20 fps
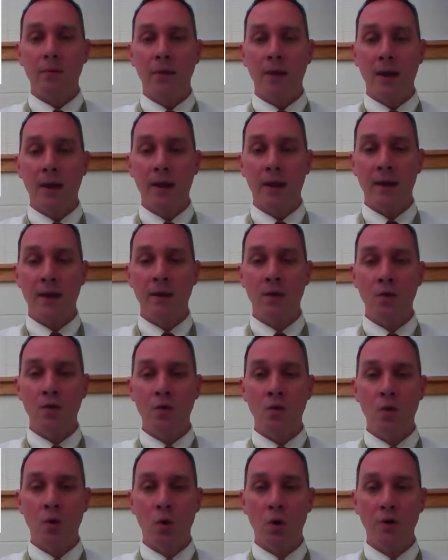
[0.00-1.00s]
in
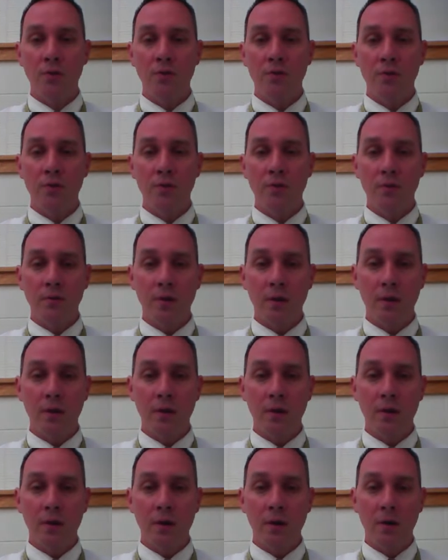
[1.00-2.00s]
North
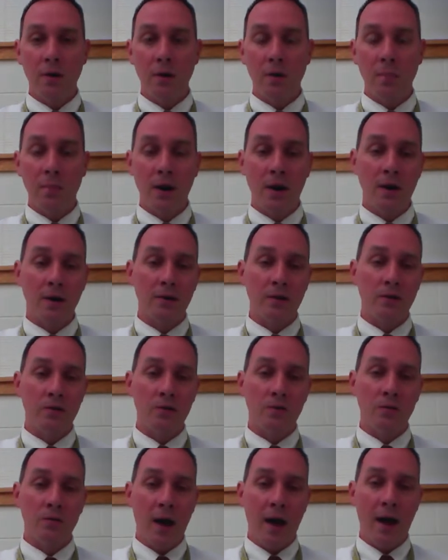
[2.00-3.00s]
America,
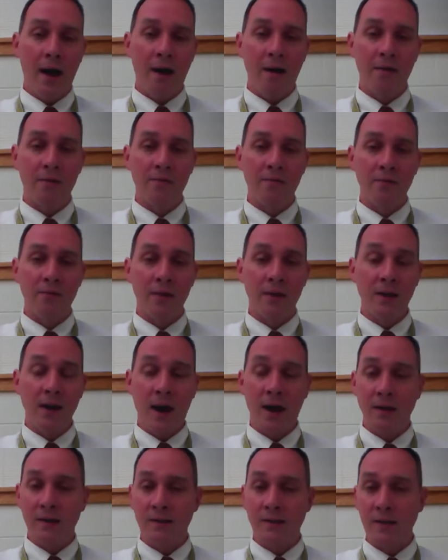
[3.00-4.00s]
you have the
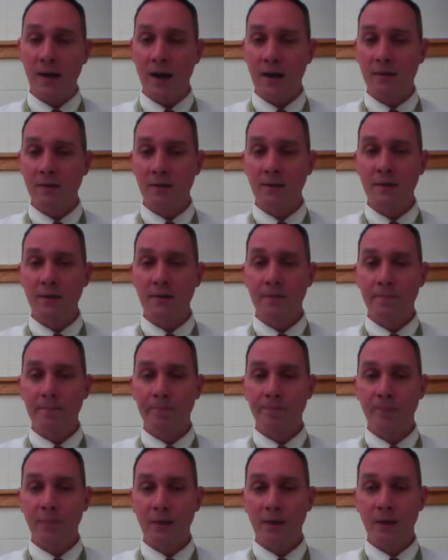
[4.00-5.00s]
Anasazi
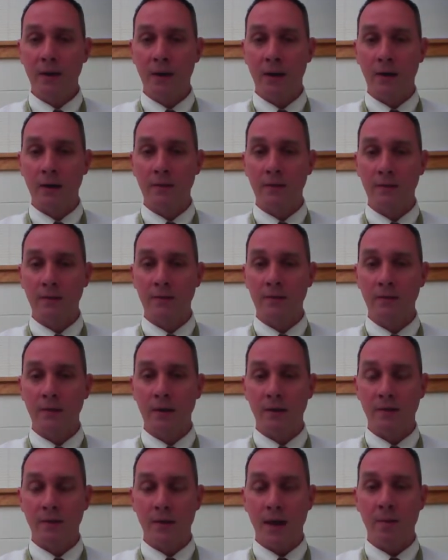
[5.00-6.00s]
uh,
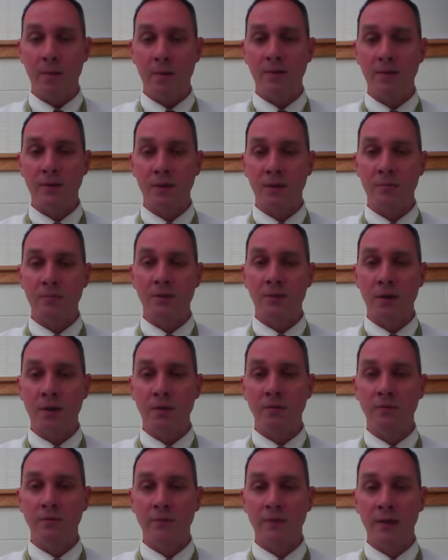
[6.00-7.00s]
establishing
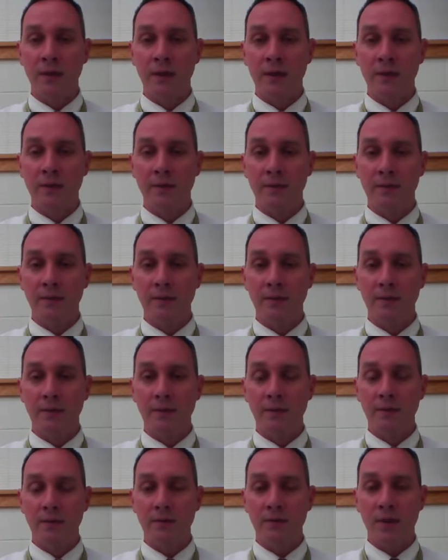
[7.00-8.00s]
themselves in
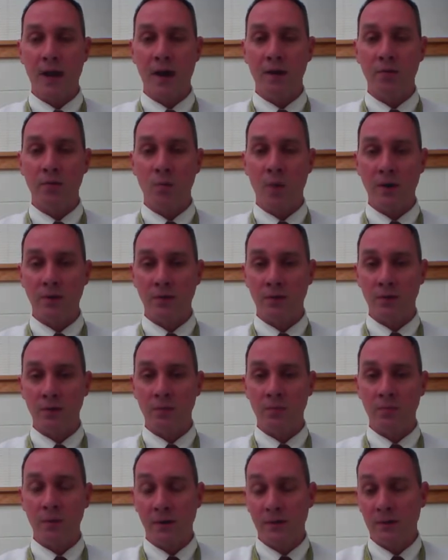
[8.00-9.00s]

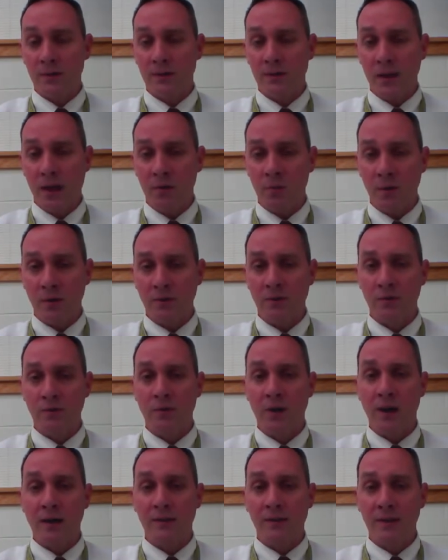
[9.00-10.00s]
southwestern, present-day southwestern
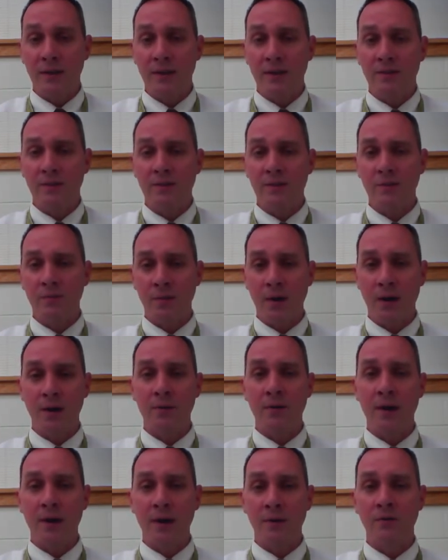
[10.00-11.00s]
United States, around
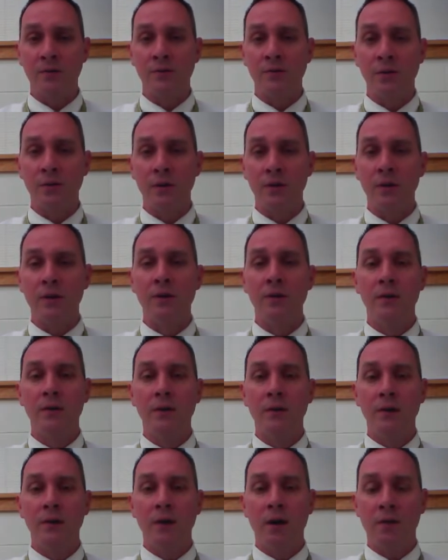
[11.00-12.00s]
the Arizona
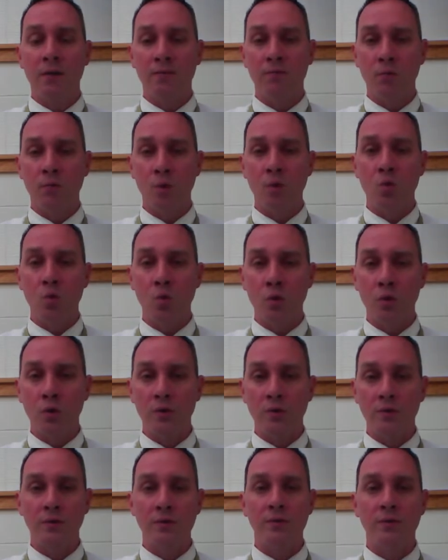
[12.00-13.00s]
uh, Four
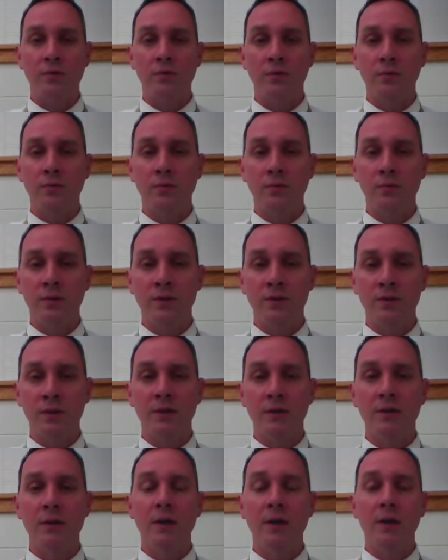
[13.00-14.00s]
Corners region.